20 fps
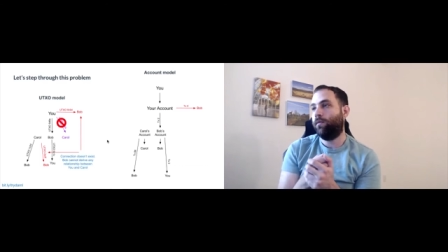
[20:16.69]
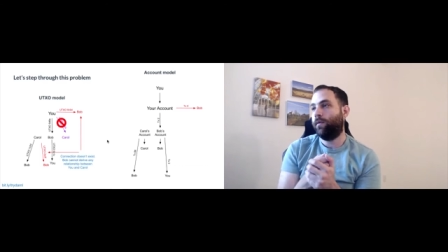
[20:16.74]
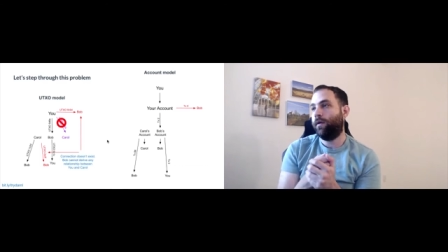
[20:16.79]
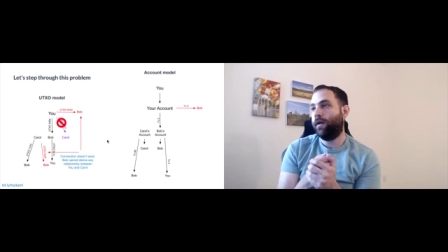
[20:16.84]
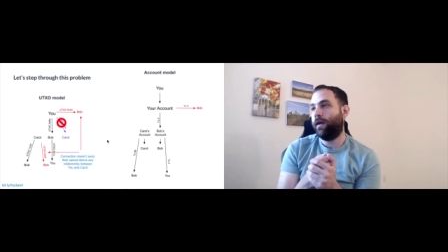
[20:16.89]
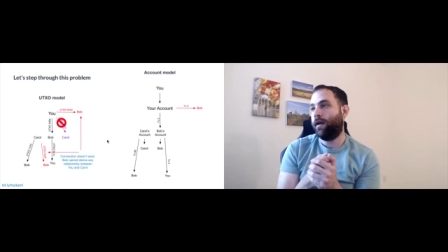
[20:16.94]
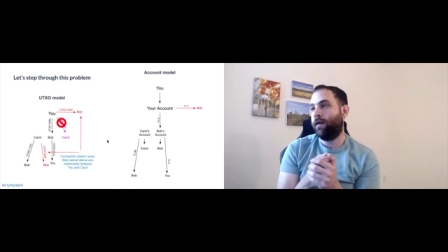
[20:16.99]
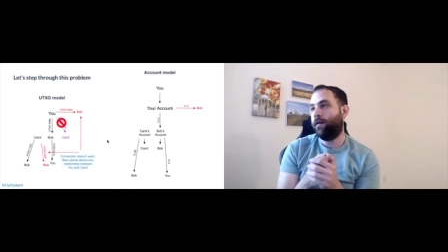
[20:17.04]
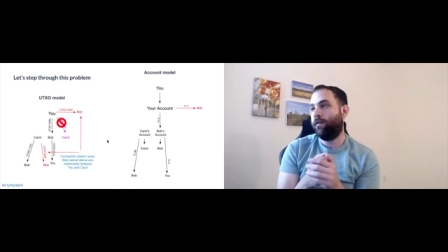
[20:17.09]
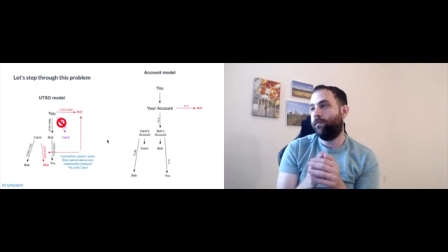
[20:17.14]
we
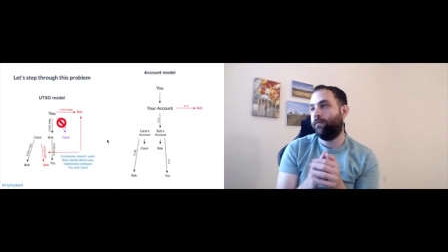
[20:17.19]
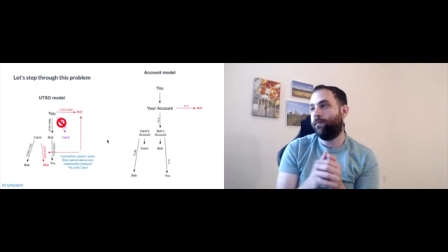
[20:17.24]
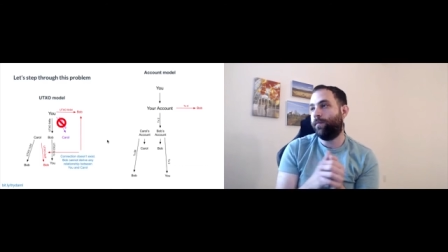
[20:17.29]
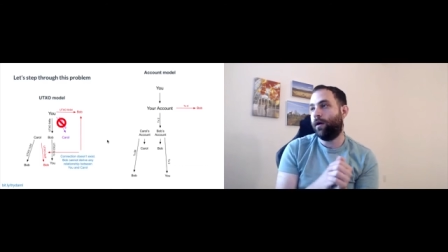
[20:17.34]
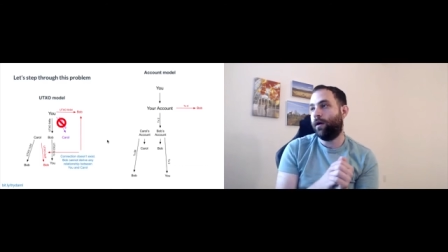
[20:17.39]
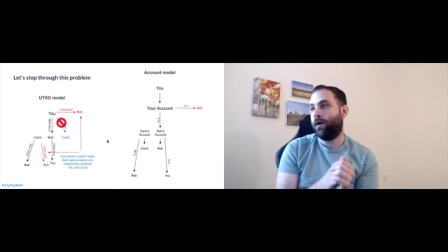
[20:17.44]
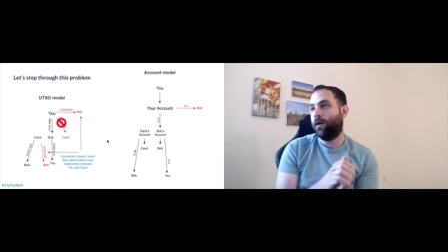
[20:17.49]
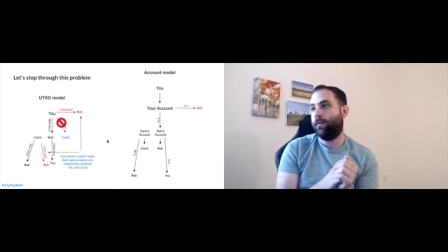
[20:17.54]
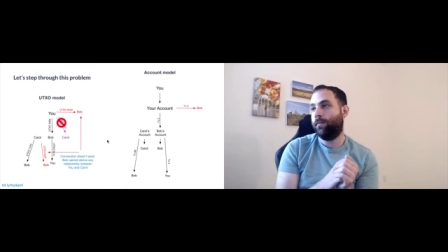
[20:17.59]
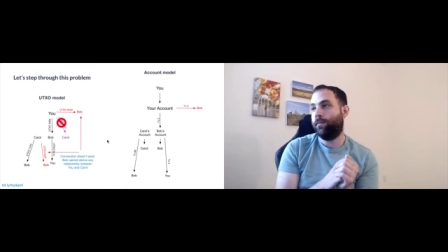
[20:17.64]
have
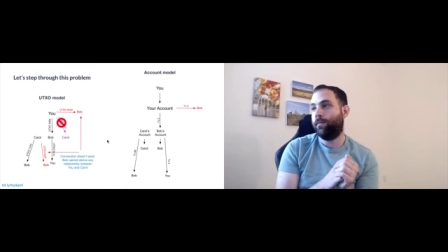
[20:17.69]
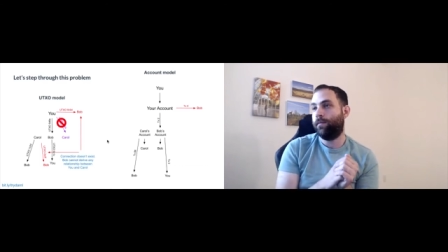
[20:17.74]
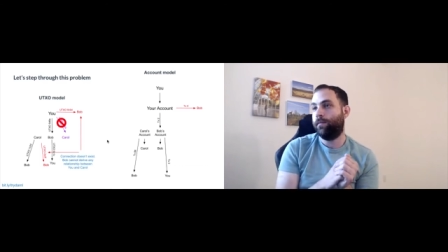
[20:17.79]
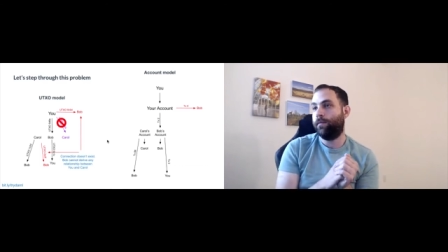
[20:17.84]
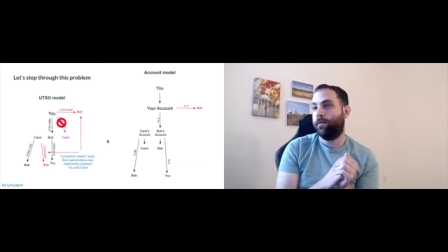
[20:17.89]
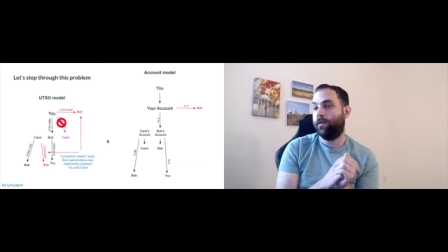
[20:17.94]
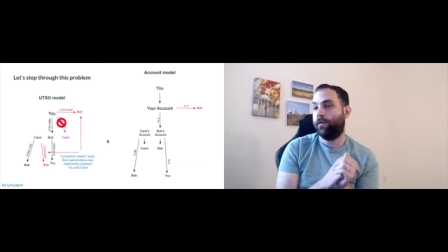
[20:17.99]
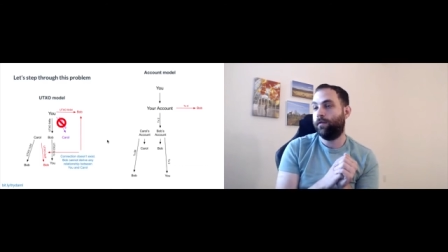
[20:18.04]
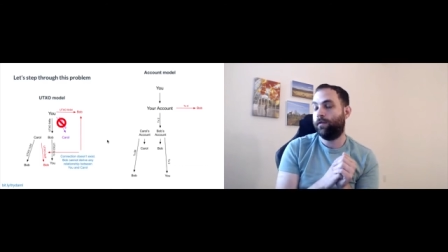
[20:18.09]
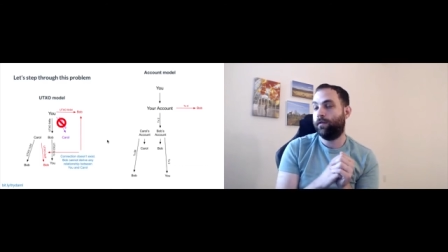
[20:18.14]
Bob
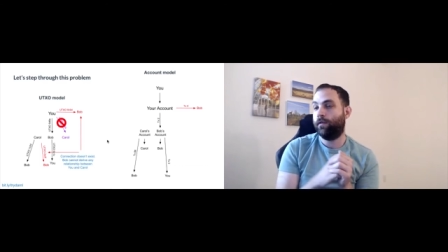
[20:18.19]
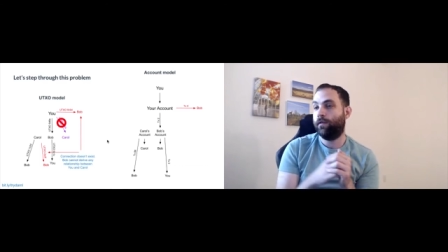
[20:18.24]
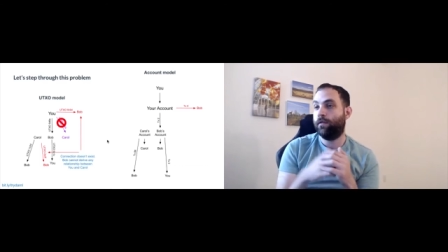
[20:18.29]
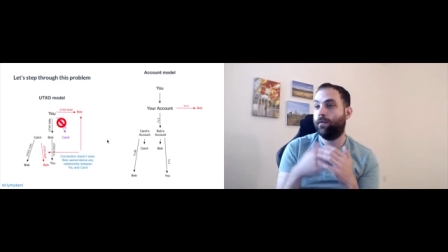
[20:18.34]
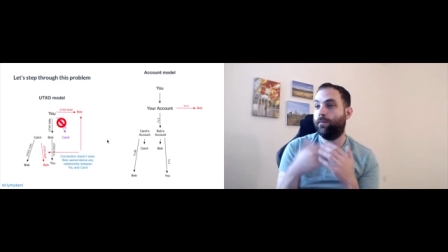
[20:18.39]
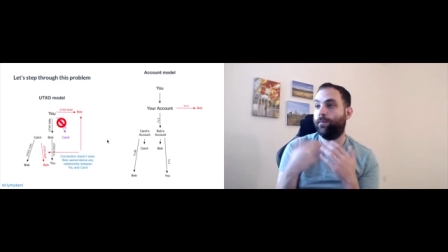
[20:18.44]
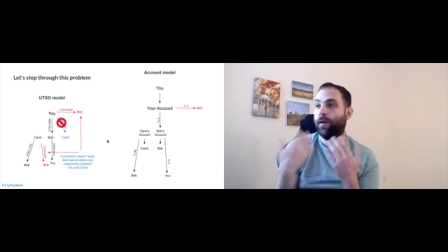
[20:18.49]
just